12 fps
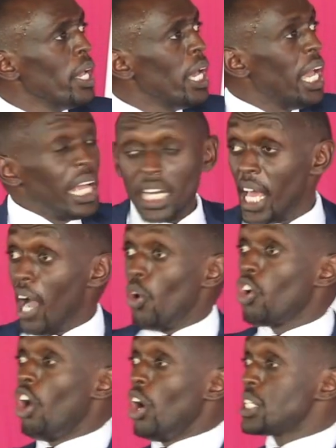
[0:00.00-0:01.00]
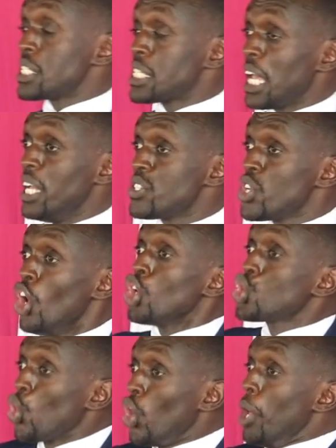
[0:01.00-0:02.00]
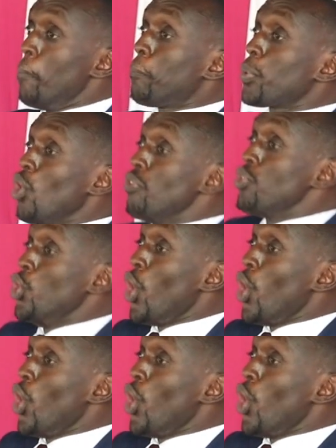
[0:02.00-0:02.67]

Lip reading: And now God says, to improve